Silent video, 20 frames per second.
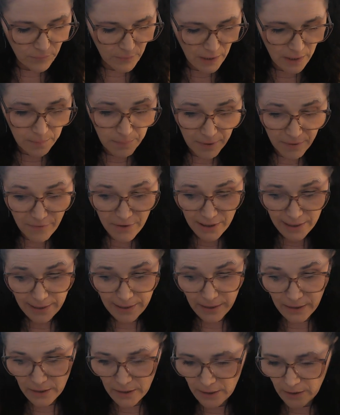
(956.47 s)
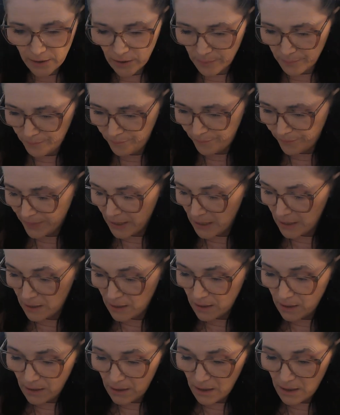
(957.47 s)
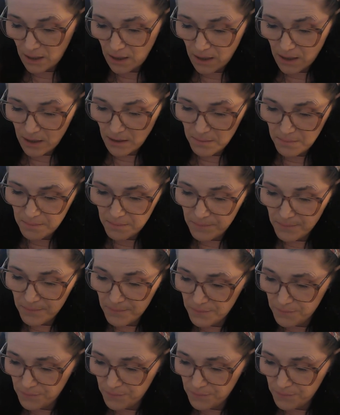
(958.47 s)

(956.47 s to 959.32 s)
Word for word: keep everything clear. Um,